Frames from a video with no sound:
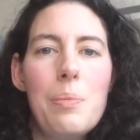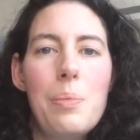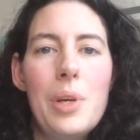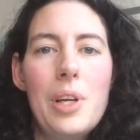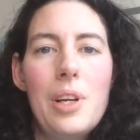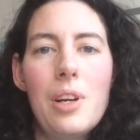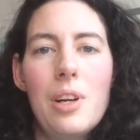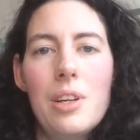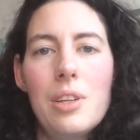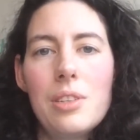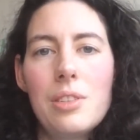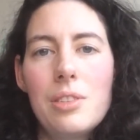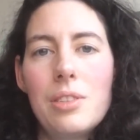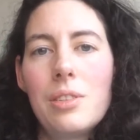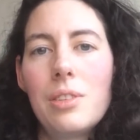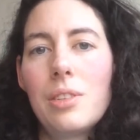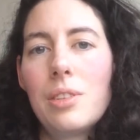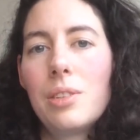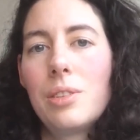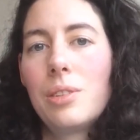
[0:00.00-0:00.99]

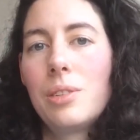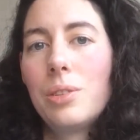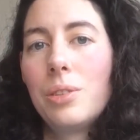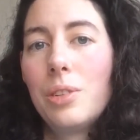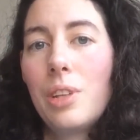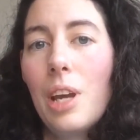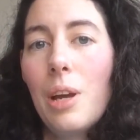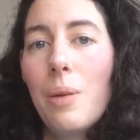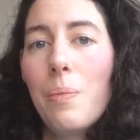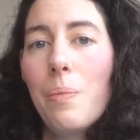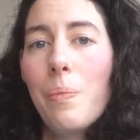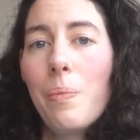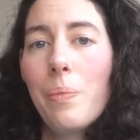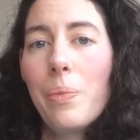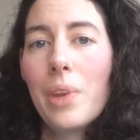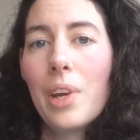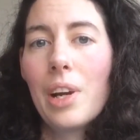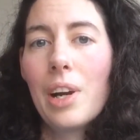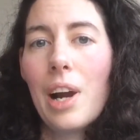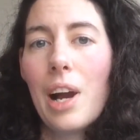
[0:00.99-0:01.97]
because to
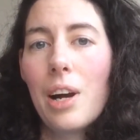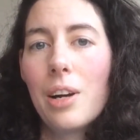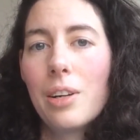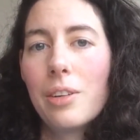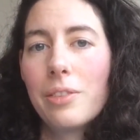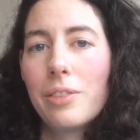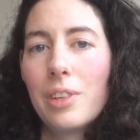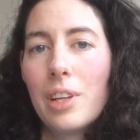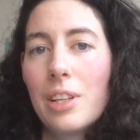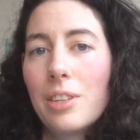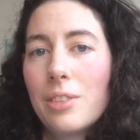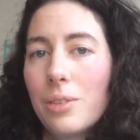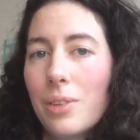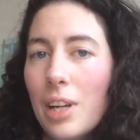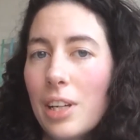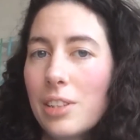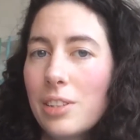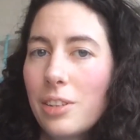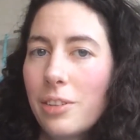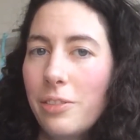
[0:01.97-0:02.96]
them they're out of the
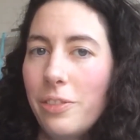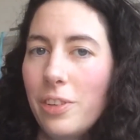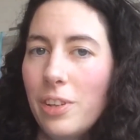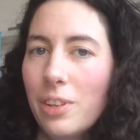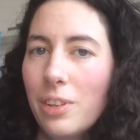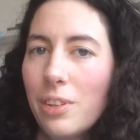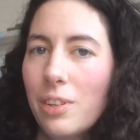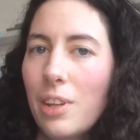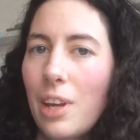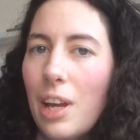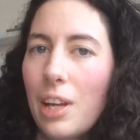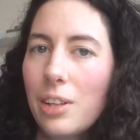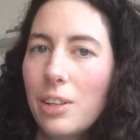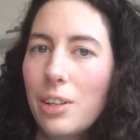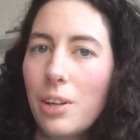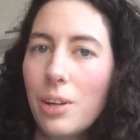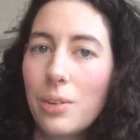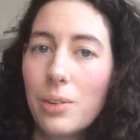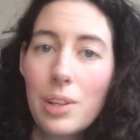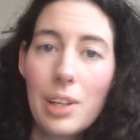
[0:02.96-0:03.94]
interaction field and
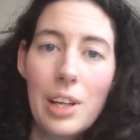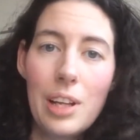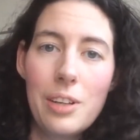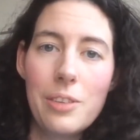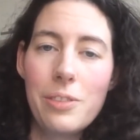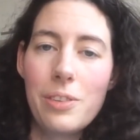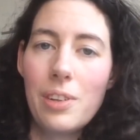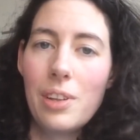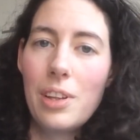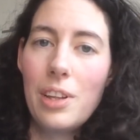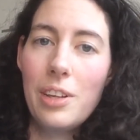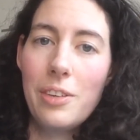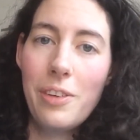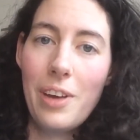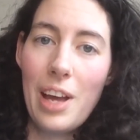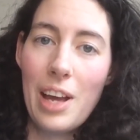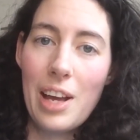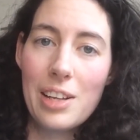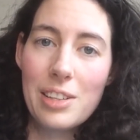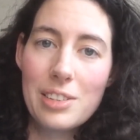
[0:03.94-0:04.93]
going infinitely
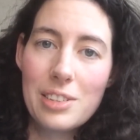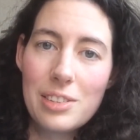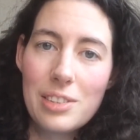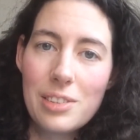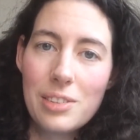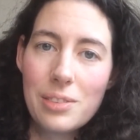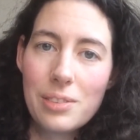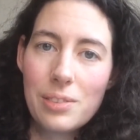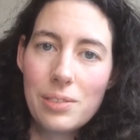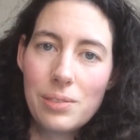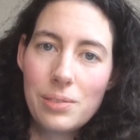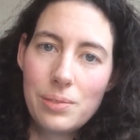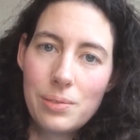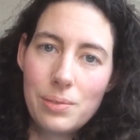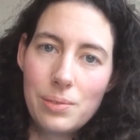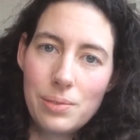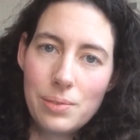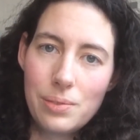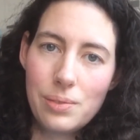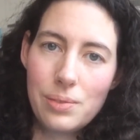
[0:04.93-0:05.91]
fast.
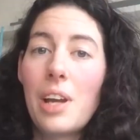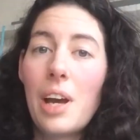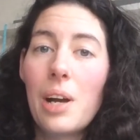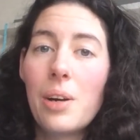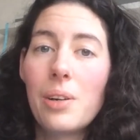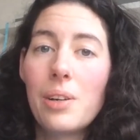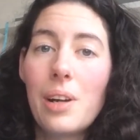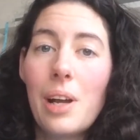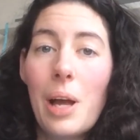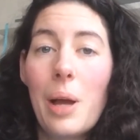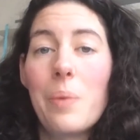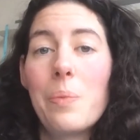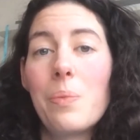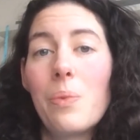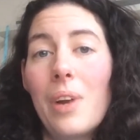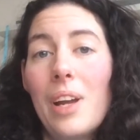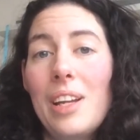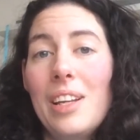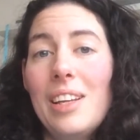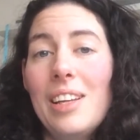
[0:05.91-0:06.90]
Now I'm
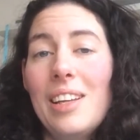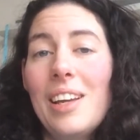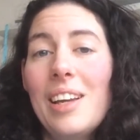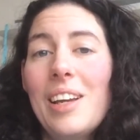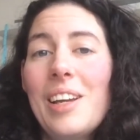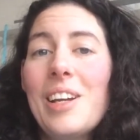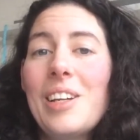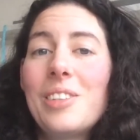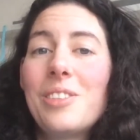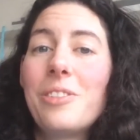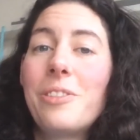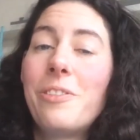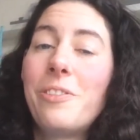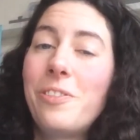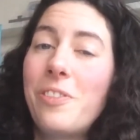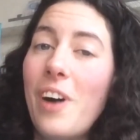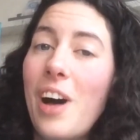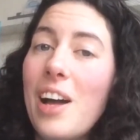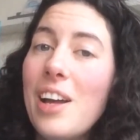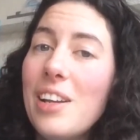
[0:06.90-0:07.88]
ready to
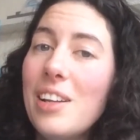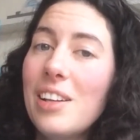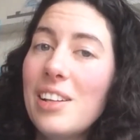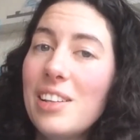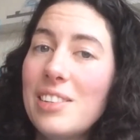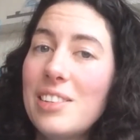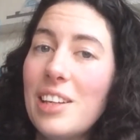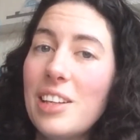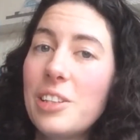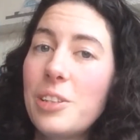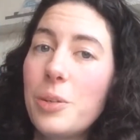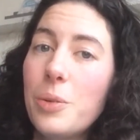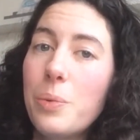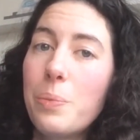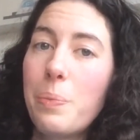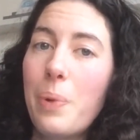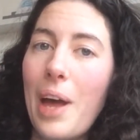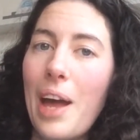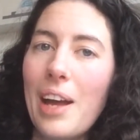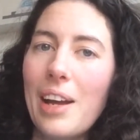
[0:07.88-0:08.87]
finally take you
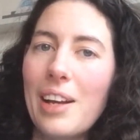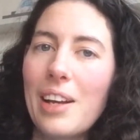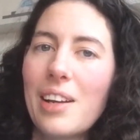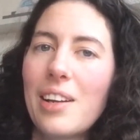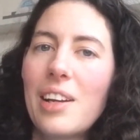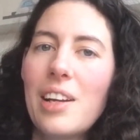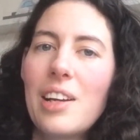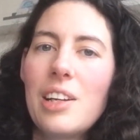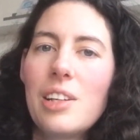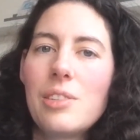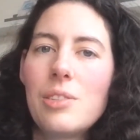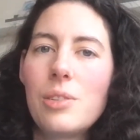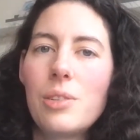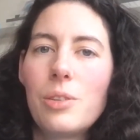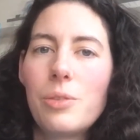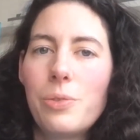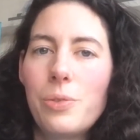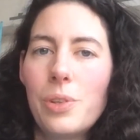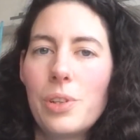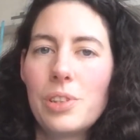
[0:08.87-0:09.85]
back to
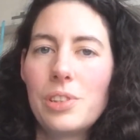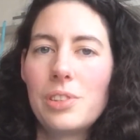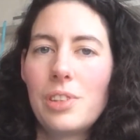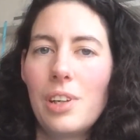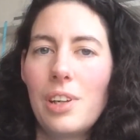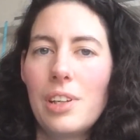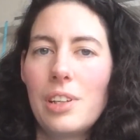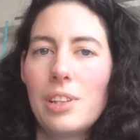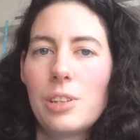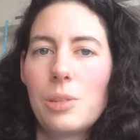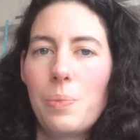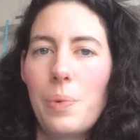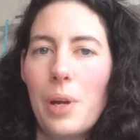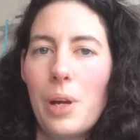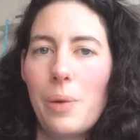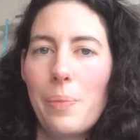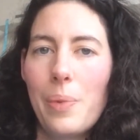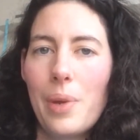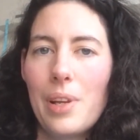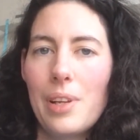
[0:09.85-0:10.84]
the first thought
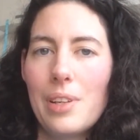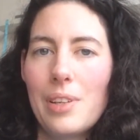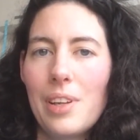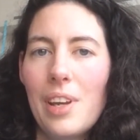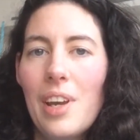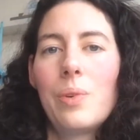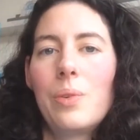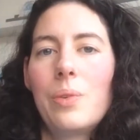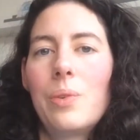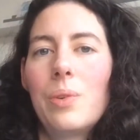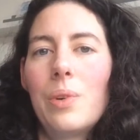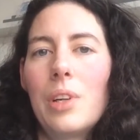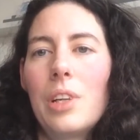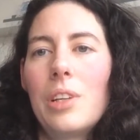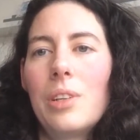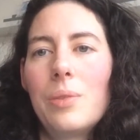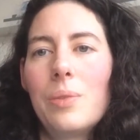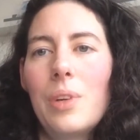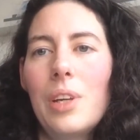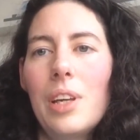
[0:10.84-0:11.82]
experiment.
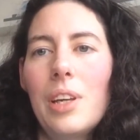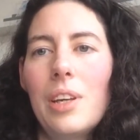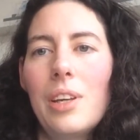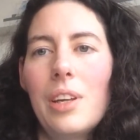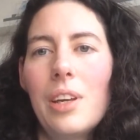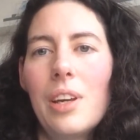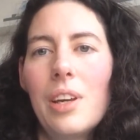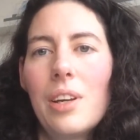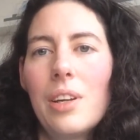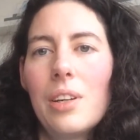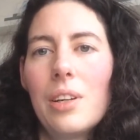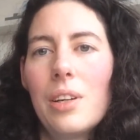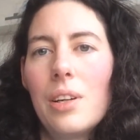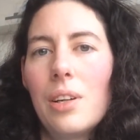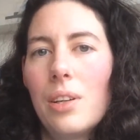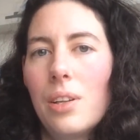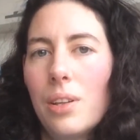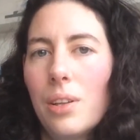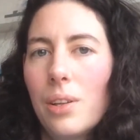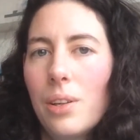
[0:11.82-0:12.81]
When we
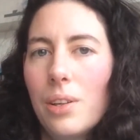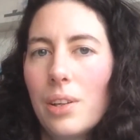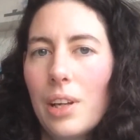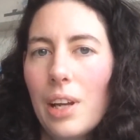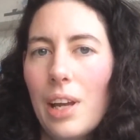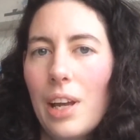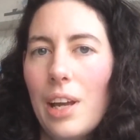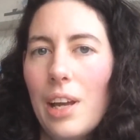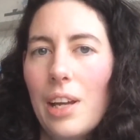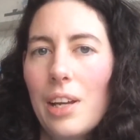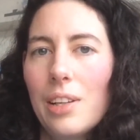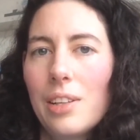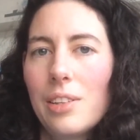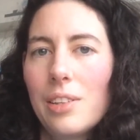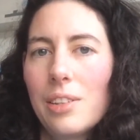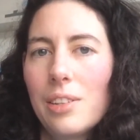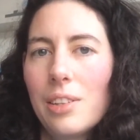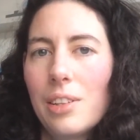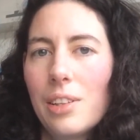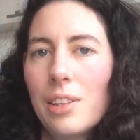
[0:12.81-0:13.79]
look
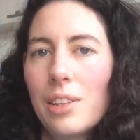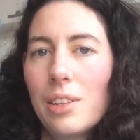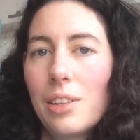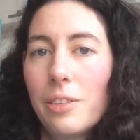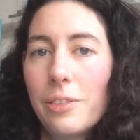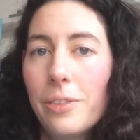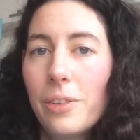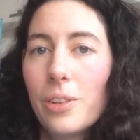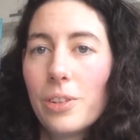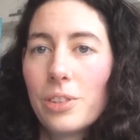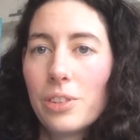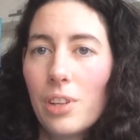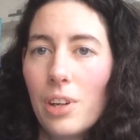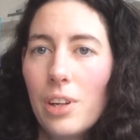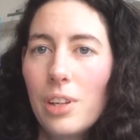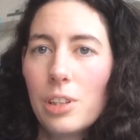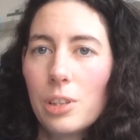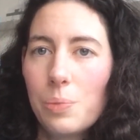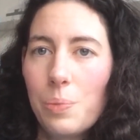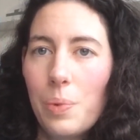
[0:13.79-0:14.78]
at the first
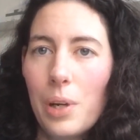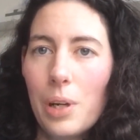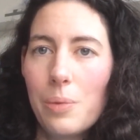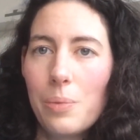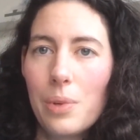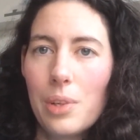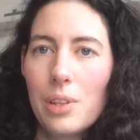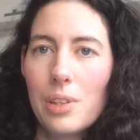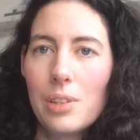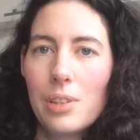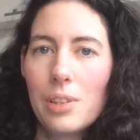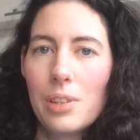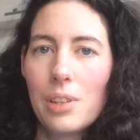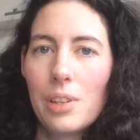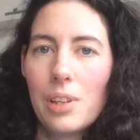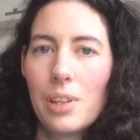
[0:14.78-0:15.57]
thought experiment,